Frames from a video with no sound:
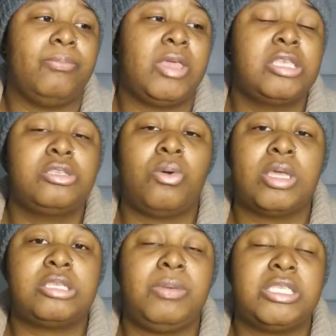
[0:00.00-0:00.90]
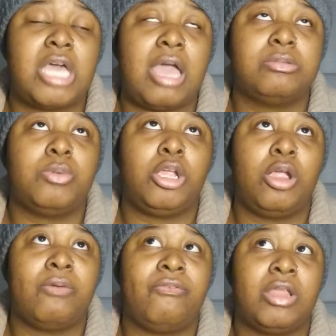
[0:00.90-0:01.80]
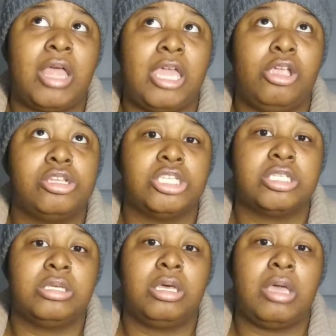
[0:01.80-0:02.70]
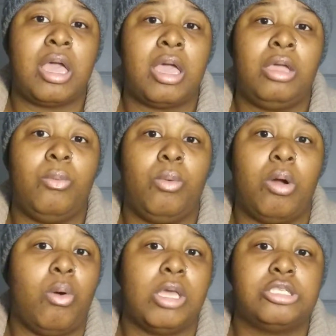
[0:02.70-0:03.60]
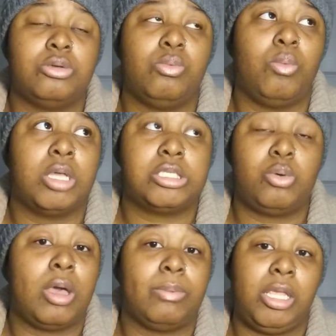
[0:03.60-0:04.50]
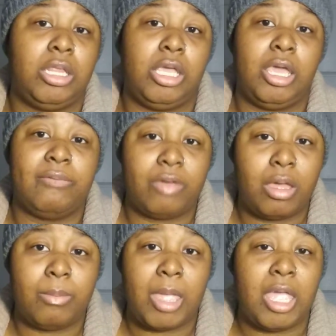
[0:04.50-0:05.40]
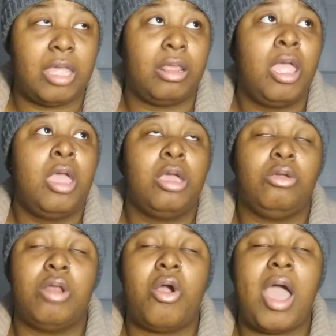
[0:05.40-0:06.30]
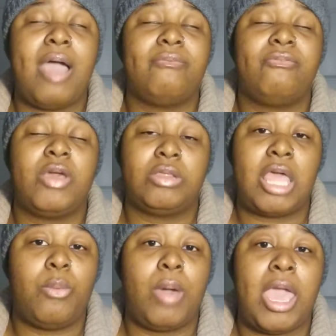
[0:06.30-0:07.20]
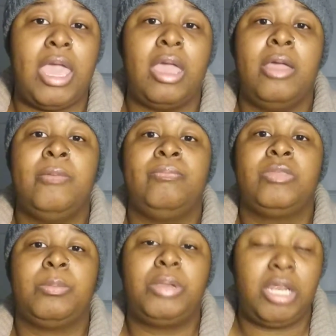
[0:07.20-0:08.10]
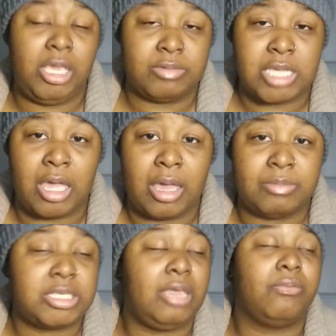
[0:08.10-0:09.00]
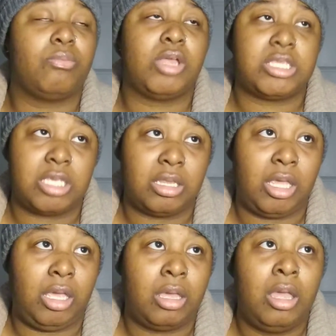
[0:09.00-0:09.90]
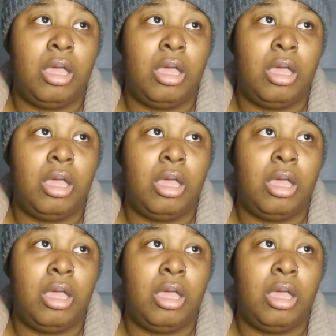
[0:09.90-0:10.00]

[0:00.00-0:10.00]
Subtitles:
it's going to be times where you feel like you're just going to want to completely give up. And I've felt that way plenty of times, even recently.